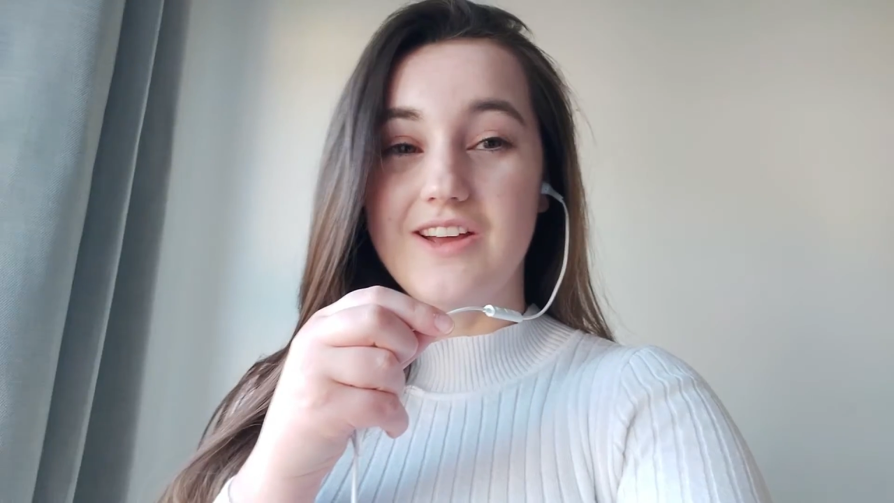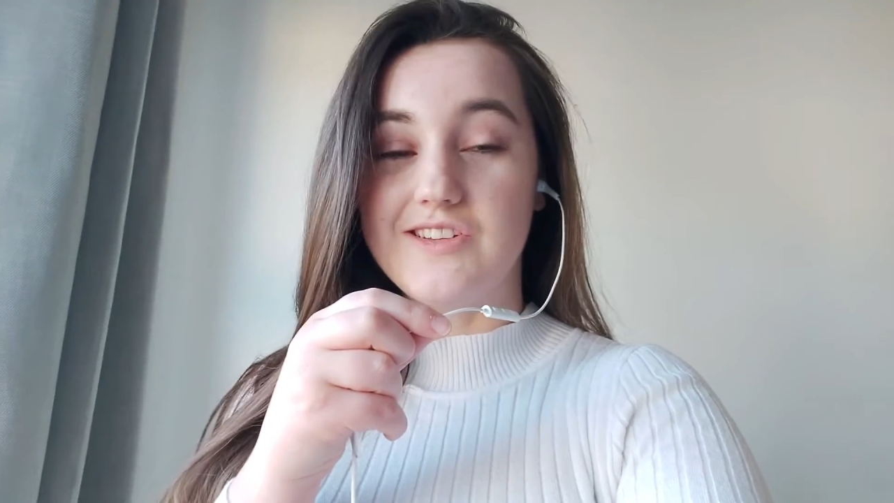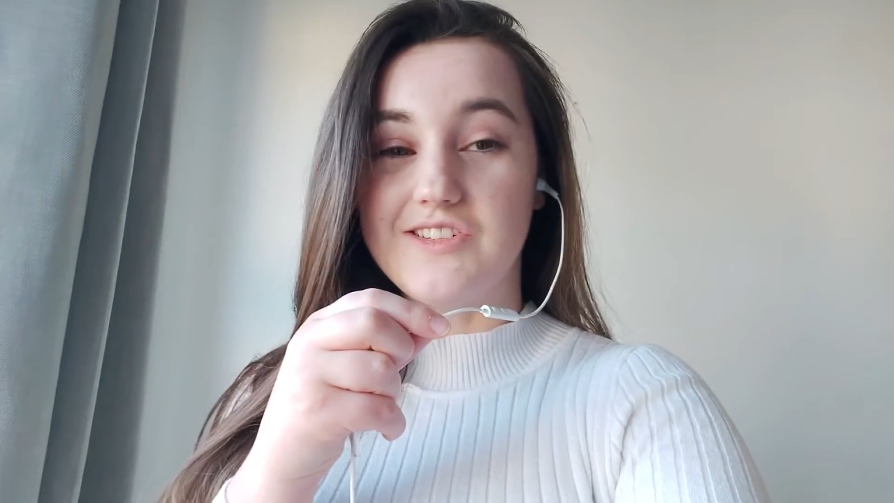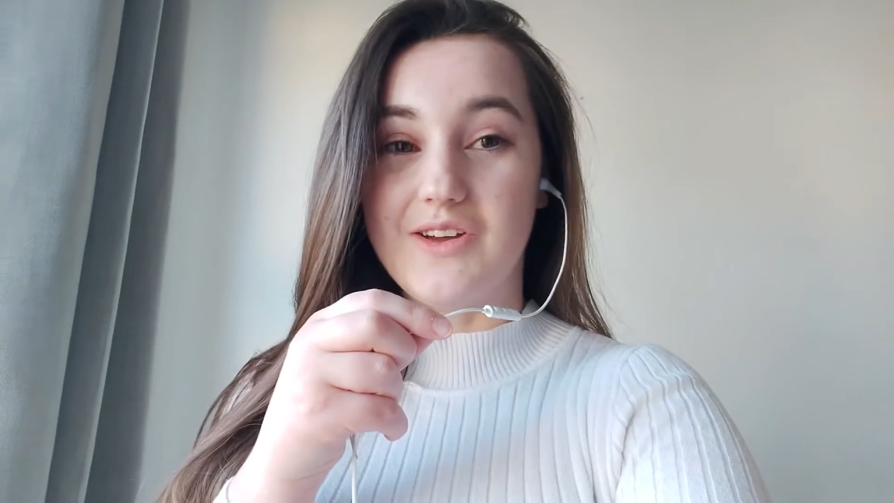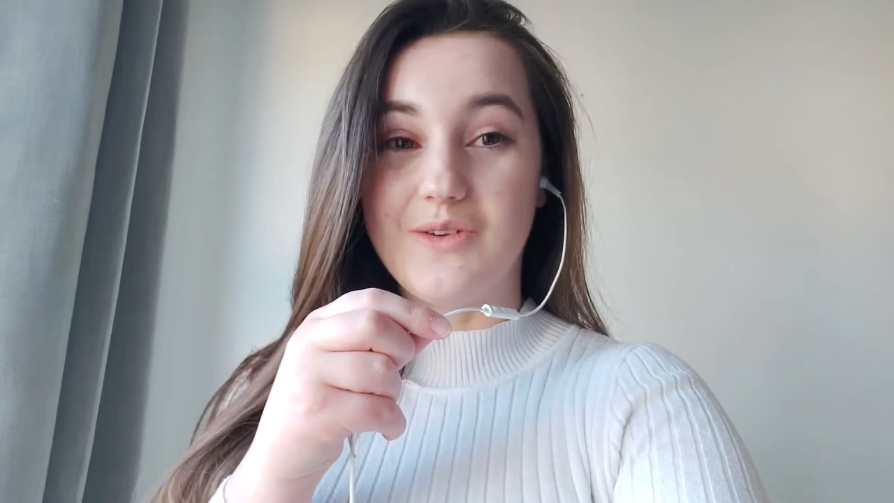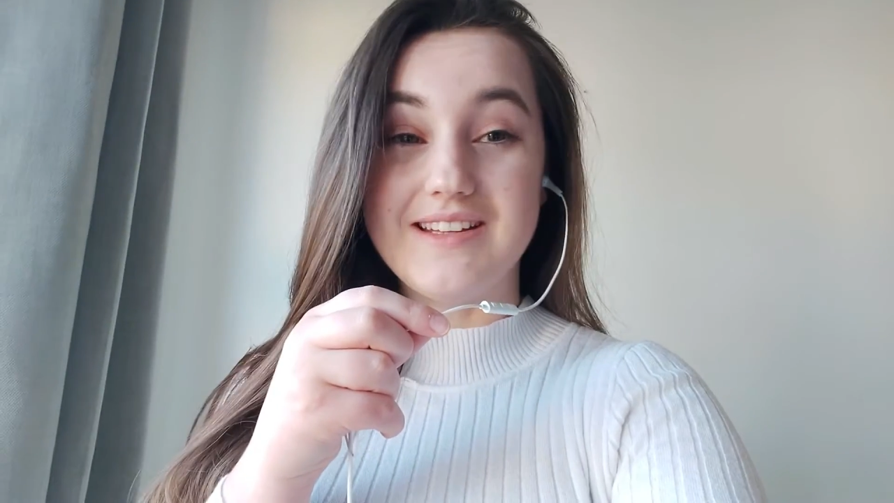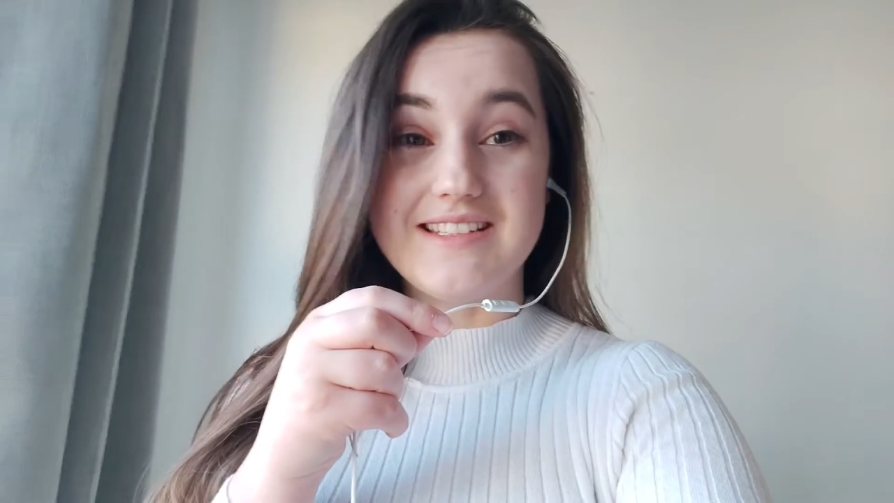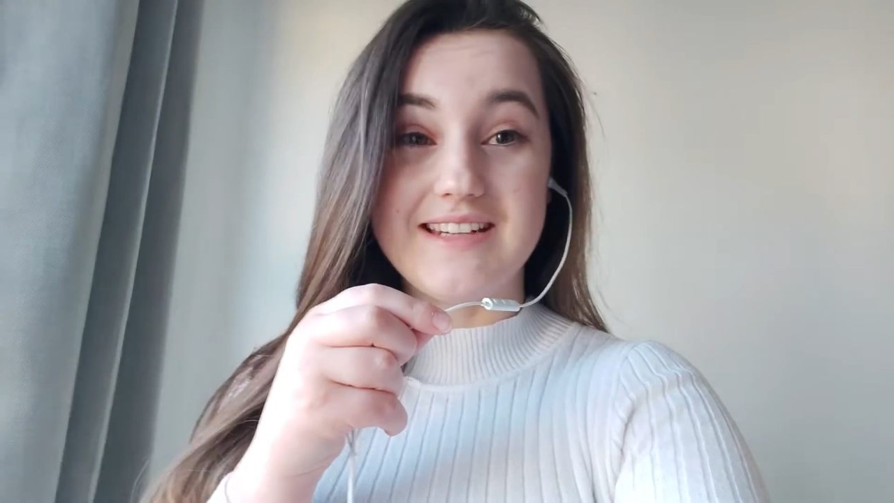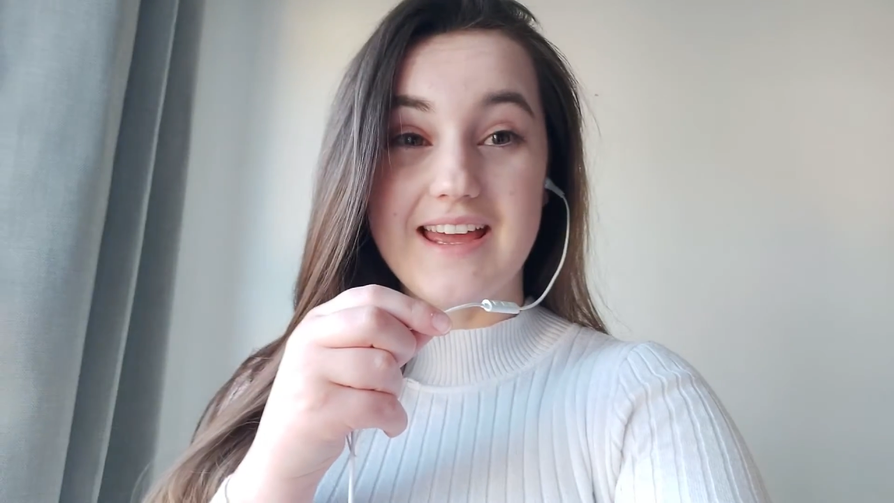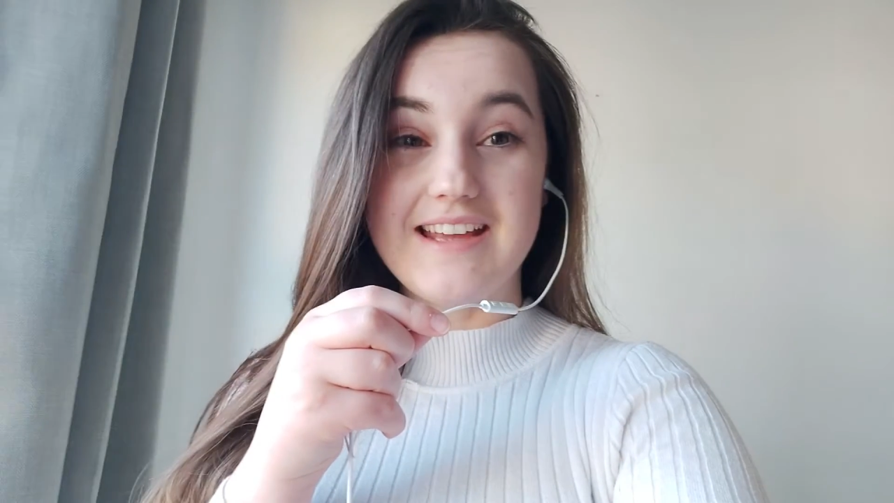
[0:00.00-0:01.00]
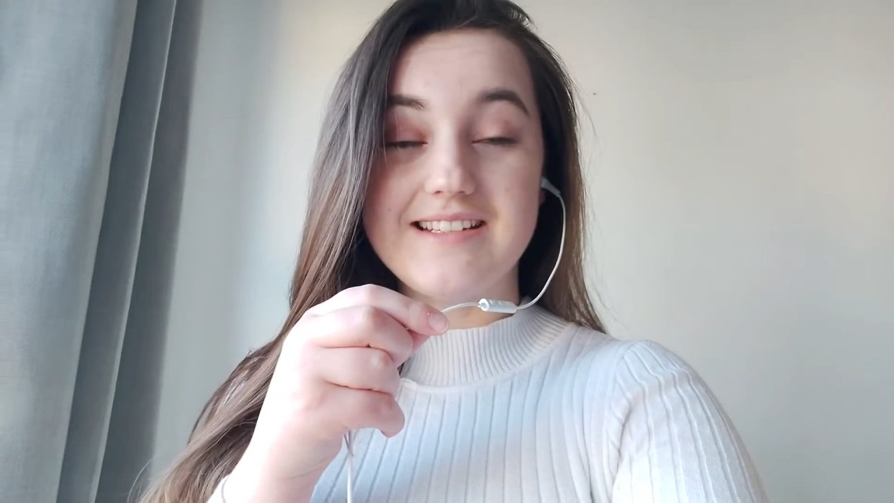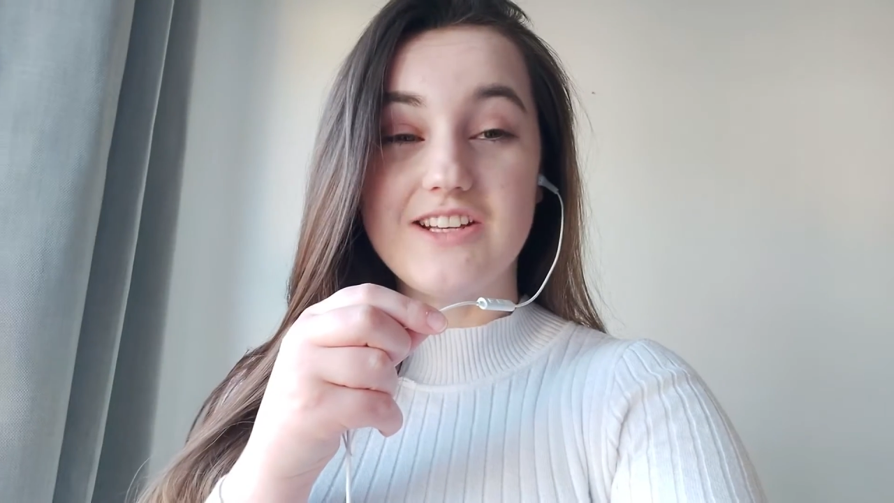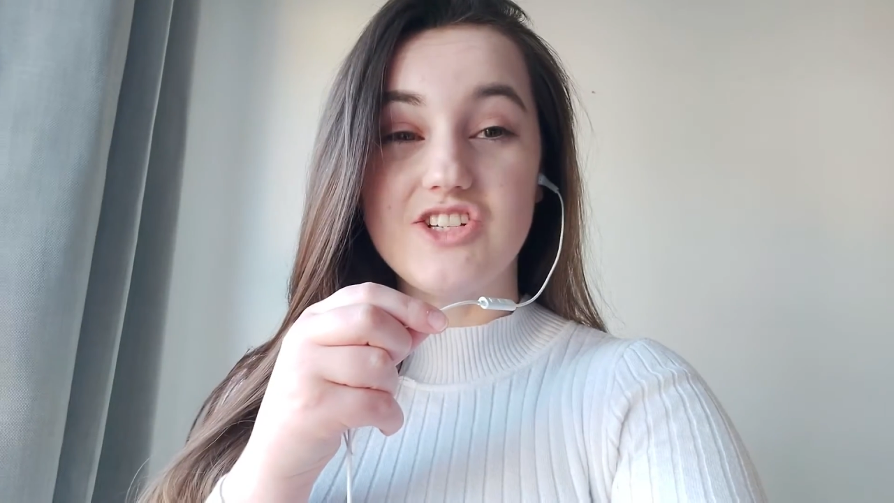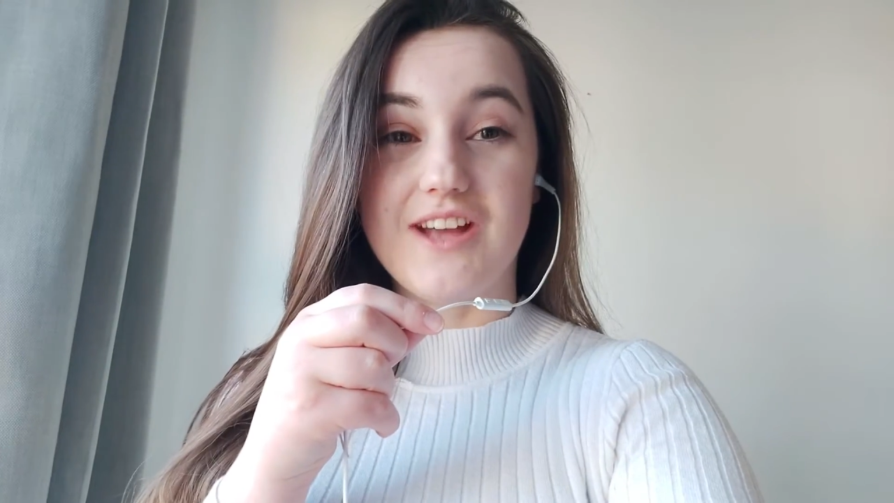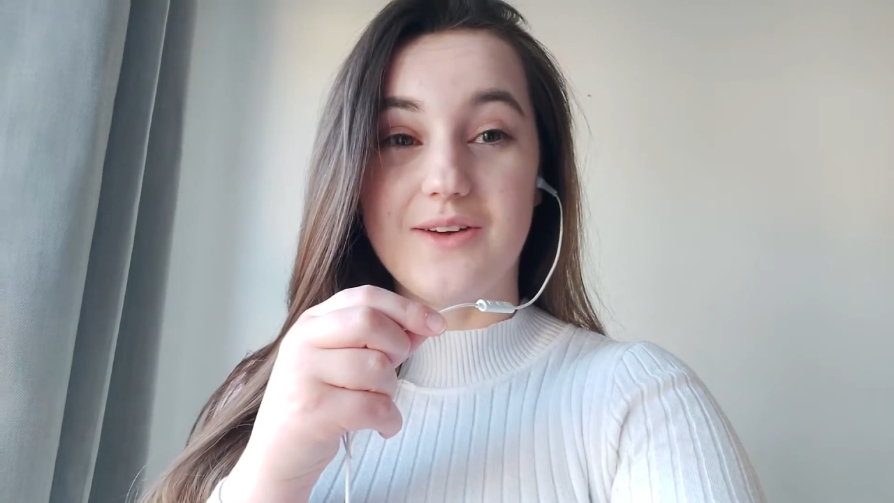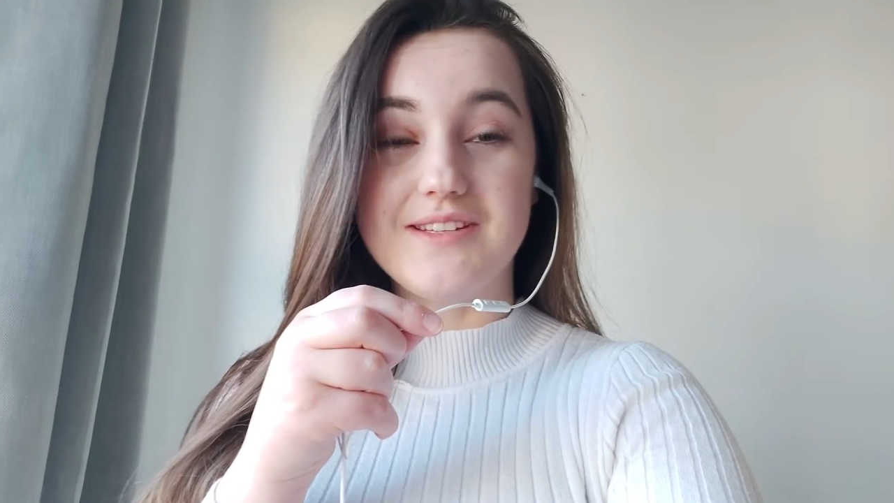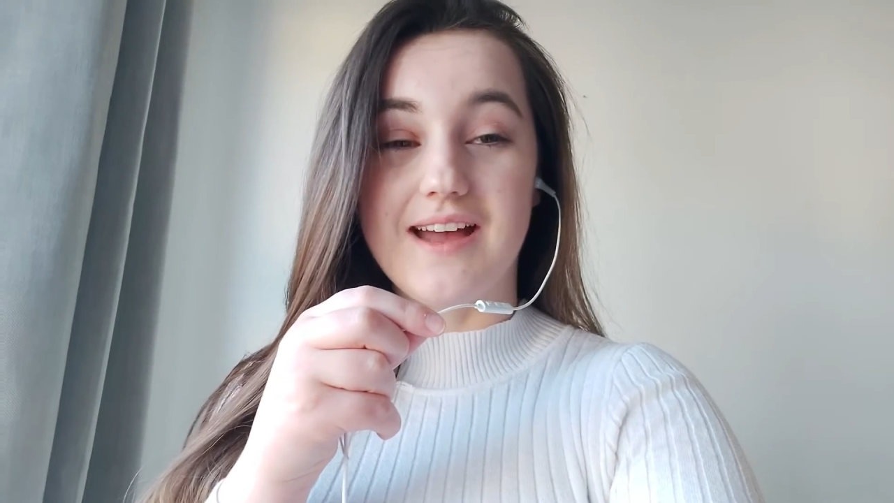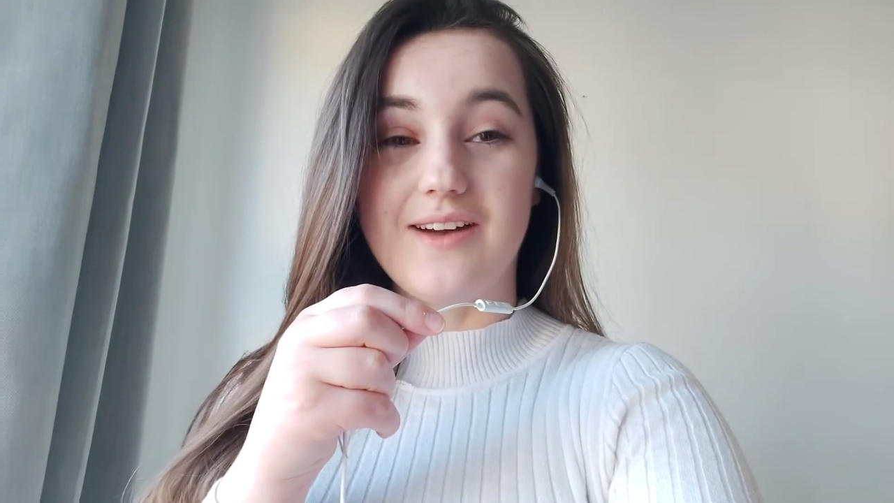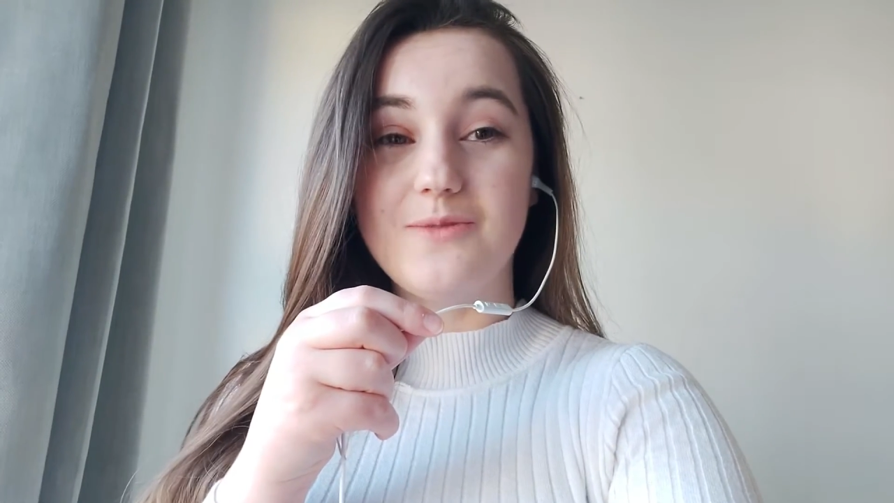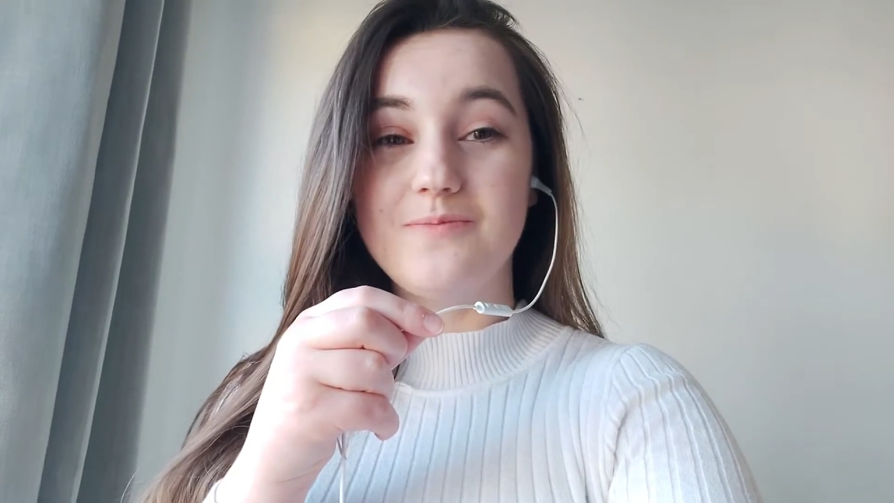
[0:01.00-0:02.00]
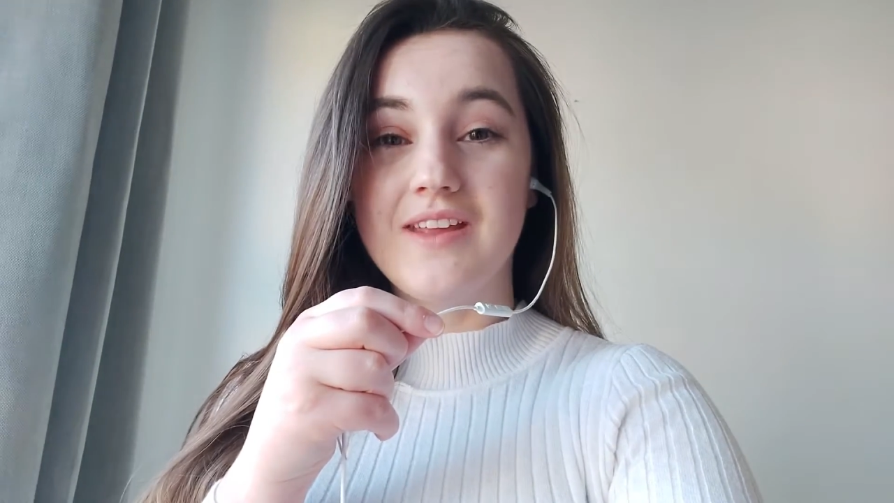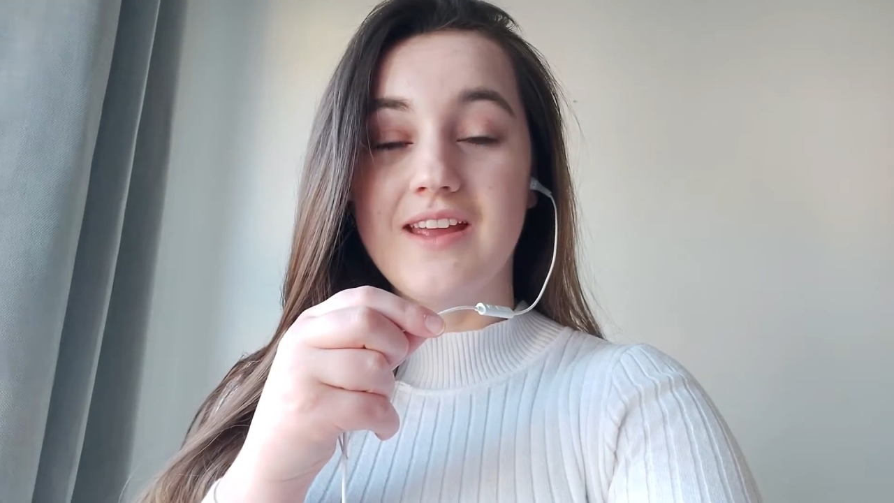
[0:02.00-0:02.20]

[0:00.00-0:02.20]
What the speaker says: So today's shout out